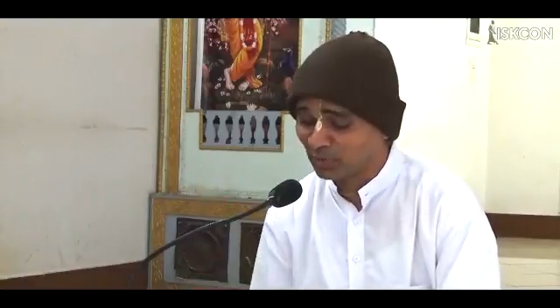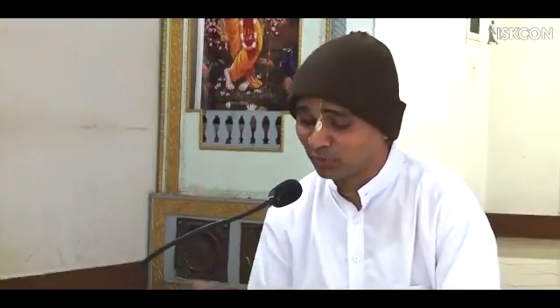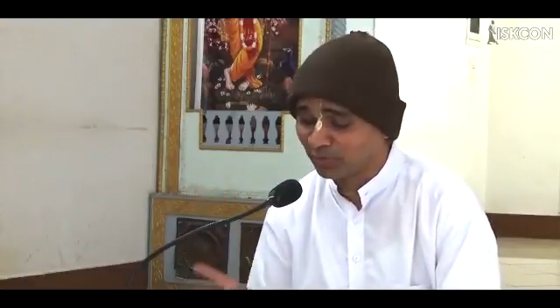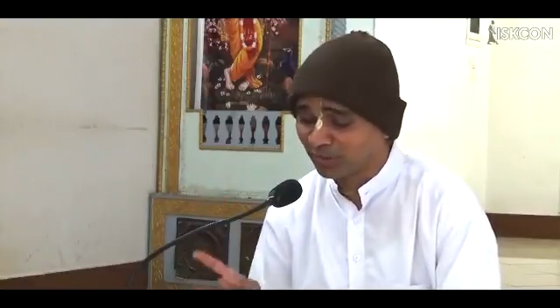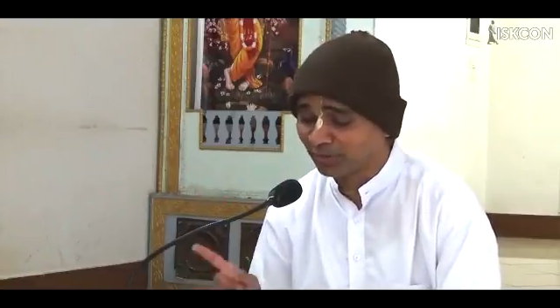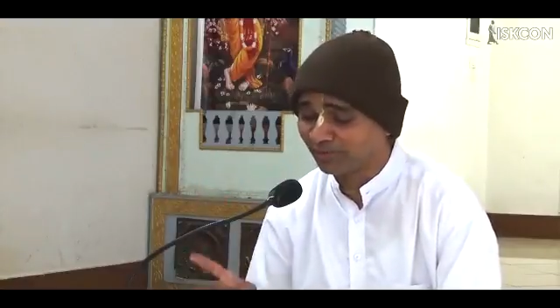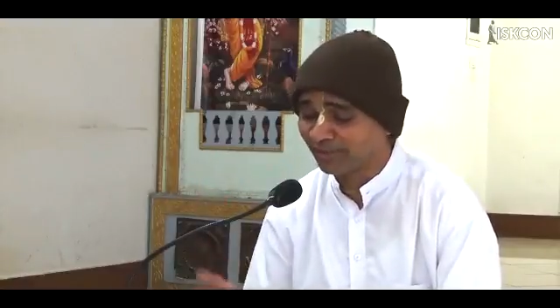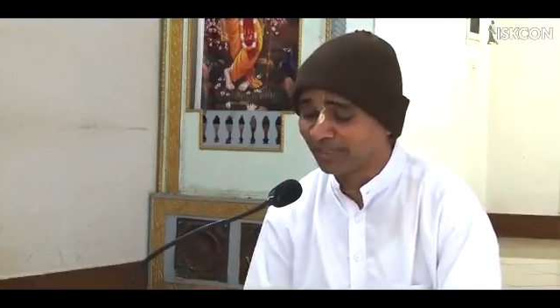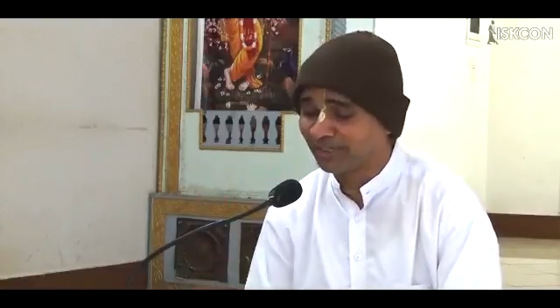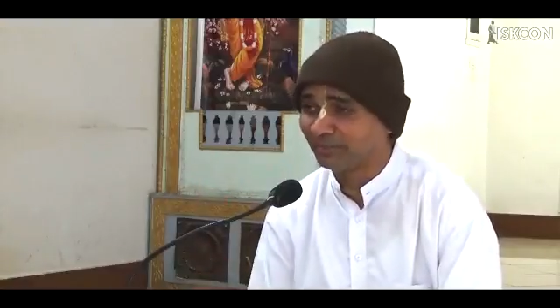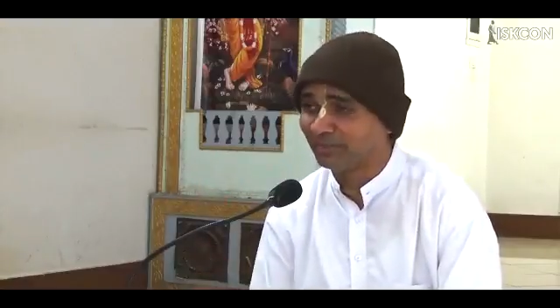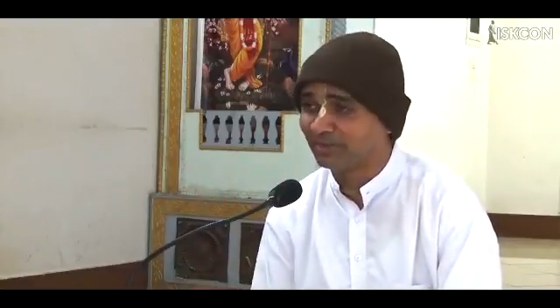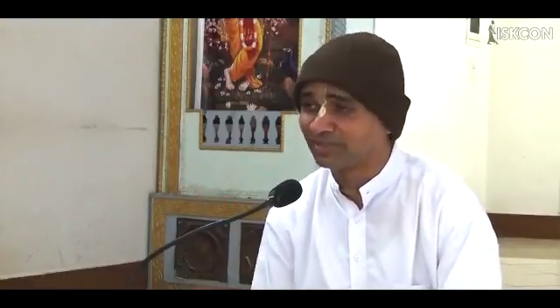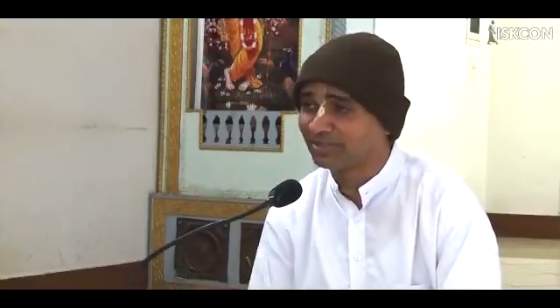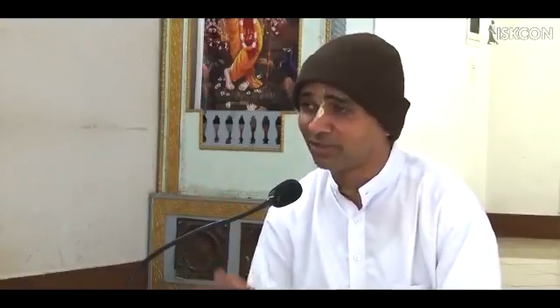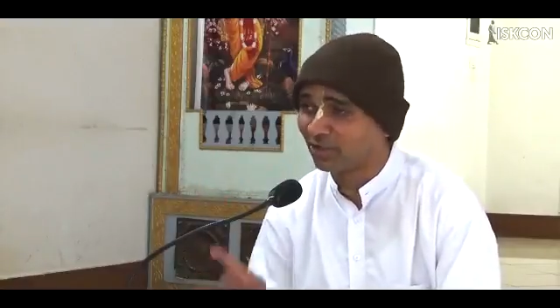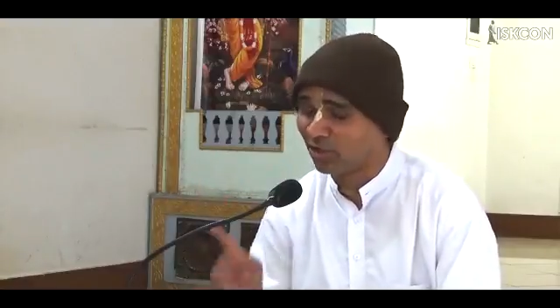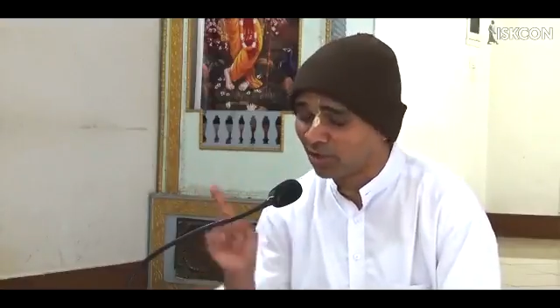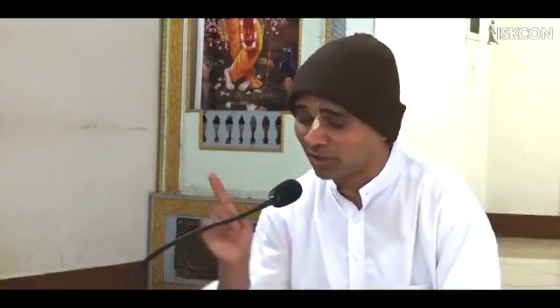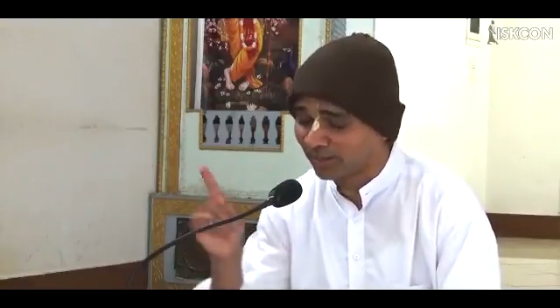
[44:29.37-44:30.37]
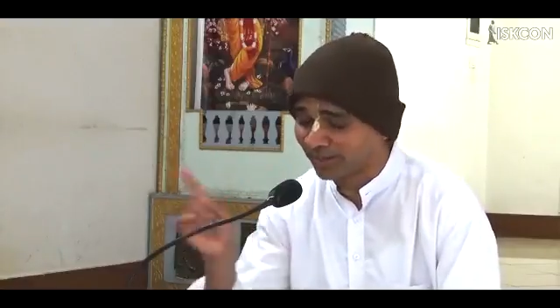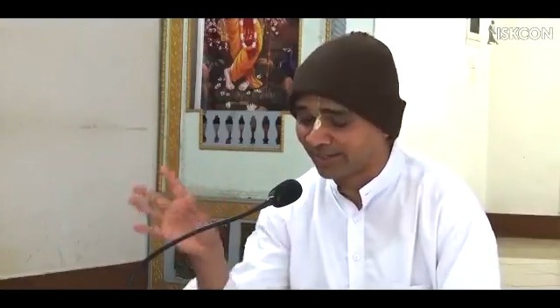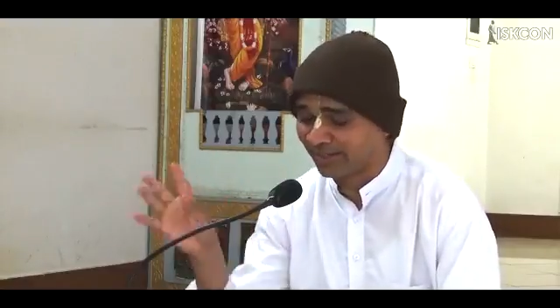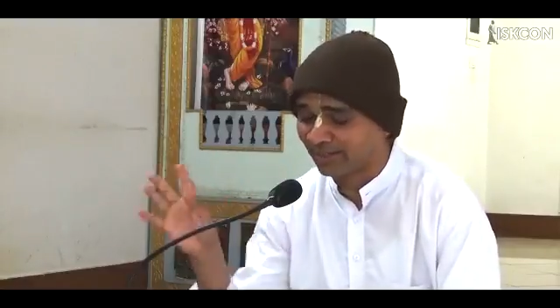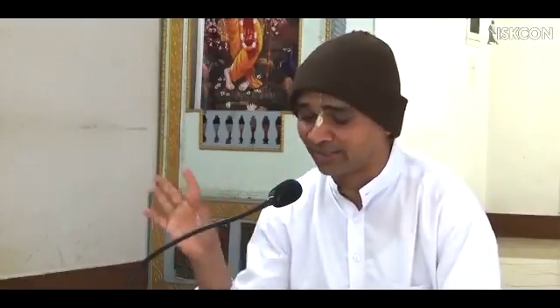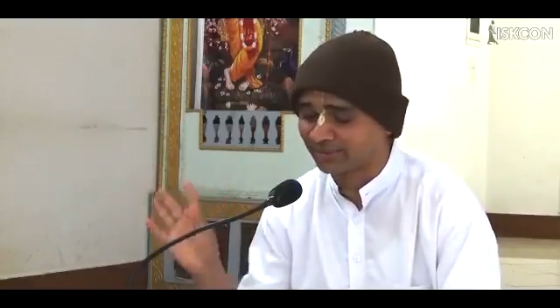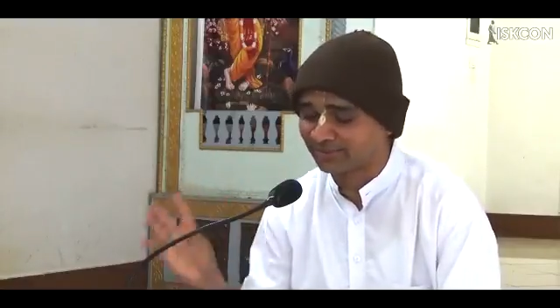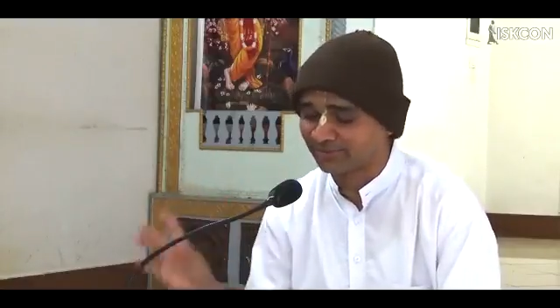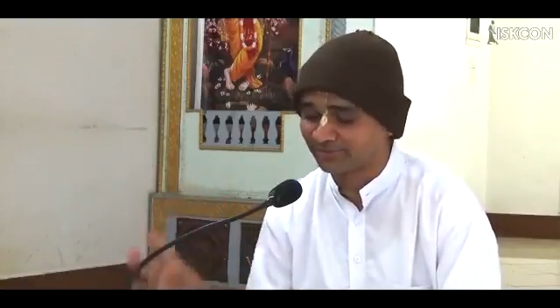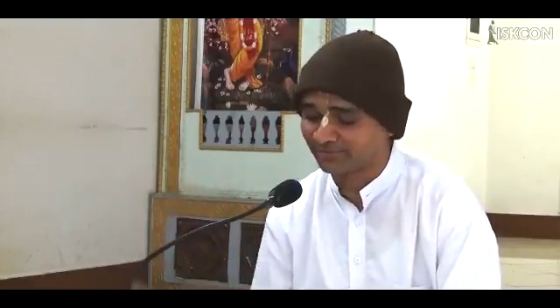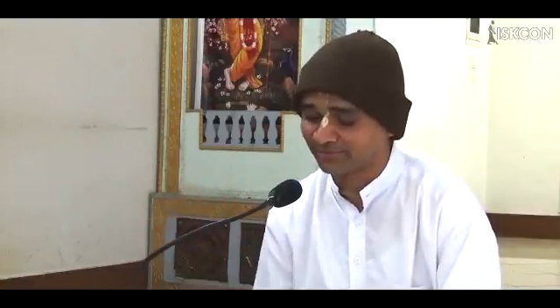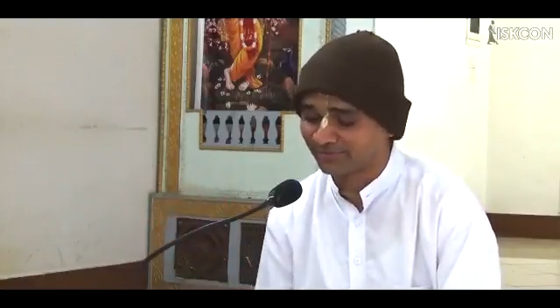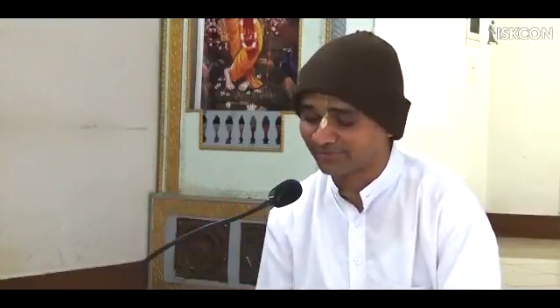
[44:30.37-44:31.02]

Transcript: you were very busy, alright.